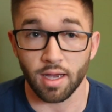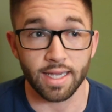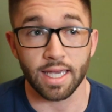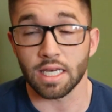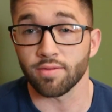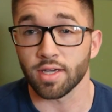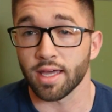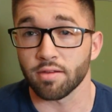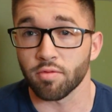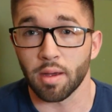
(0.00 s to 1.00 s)
I can't even
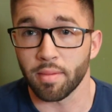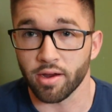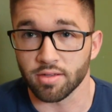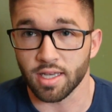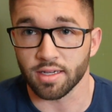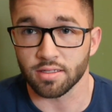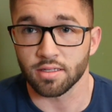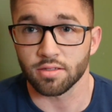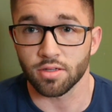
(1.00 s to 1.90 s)
get it for my Marans eggs.